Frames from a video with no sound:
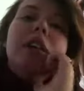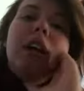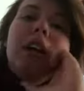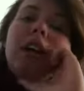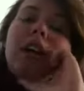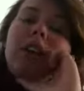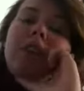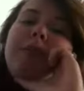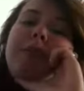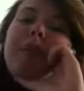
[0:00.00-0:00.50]
I
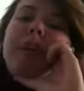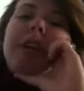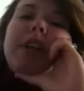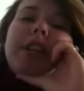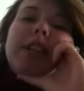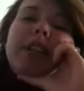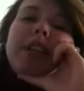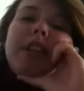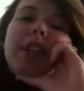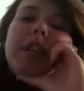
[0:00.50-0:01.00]
love
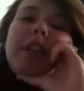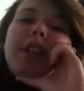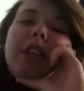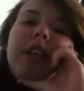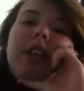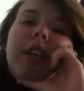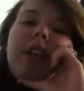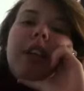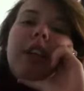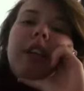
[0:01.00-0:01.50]
partying
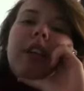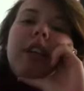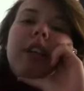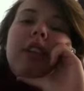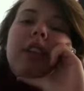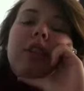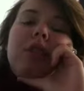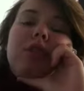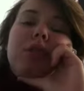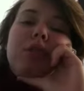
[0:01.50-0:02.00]
and I
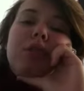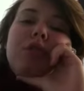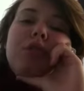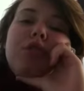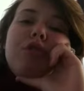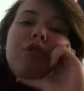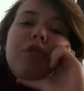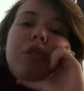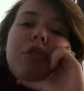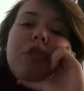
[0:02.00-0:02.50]
get
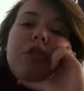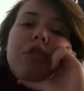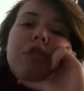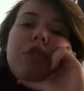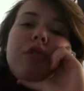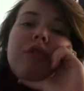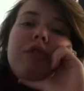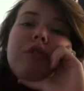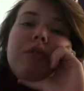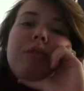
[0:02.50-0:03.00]
almost drunk
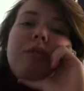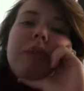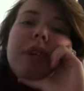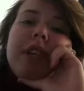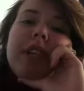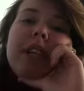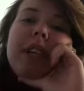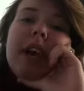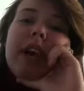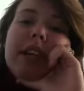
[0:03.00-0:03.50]
just from
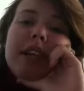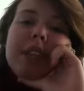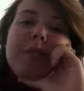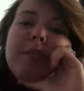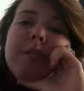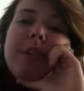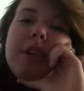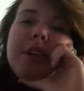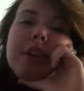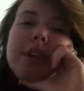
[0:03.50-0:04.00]
being at a
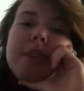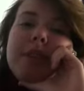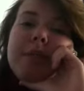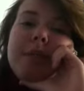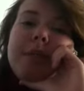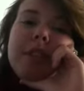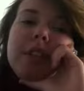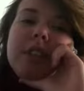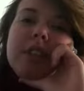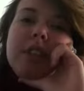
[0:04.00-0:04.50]
party
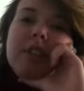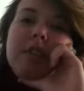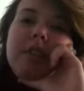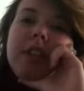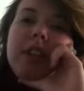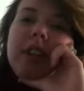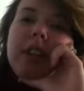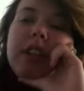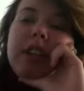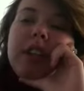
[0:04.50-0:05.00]
because
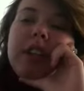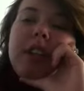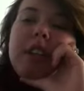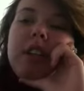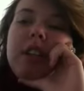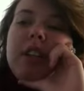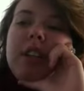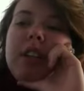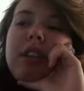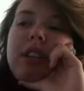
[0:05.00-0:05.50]
of, like,
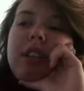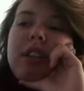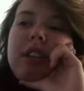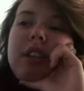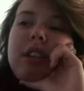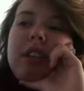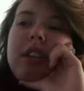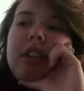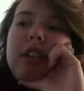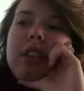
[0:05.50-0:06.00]

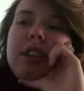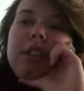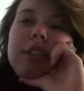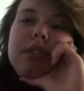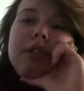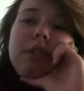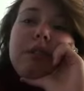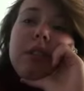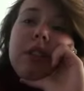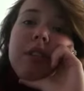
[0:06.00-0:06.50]
the
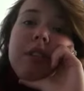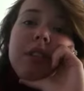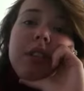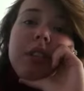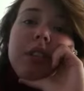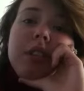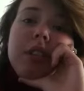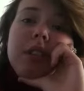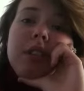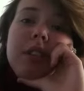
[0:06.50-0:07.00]

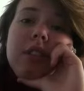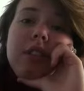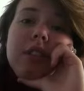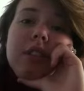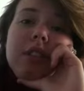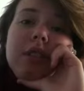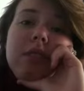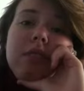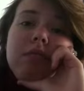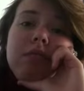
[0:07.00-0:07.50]

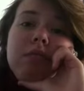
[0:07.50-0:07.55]
surroundings.